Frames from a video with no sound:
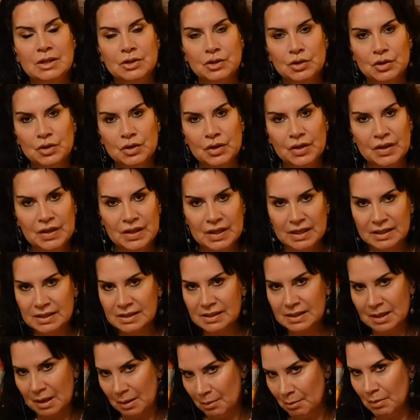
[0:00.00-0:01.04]
till
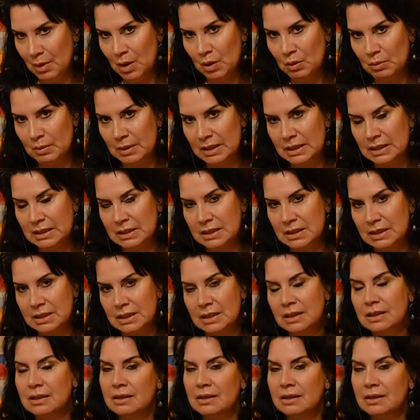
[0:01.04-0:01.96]
this moment.